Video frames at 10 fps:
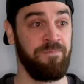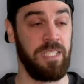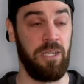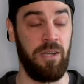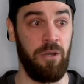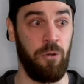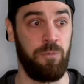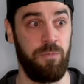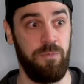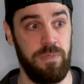you know, I
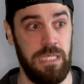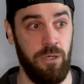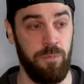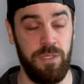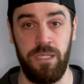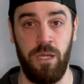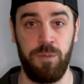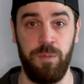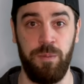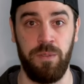hope this
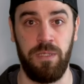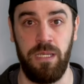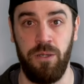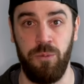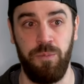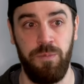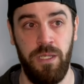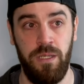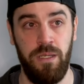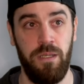helps people. I hope
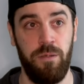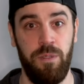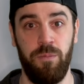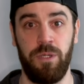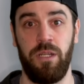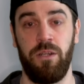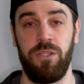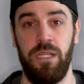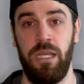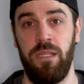people can
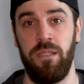understand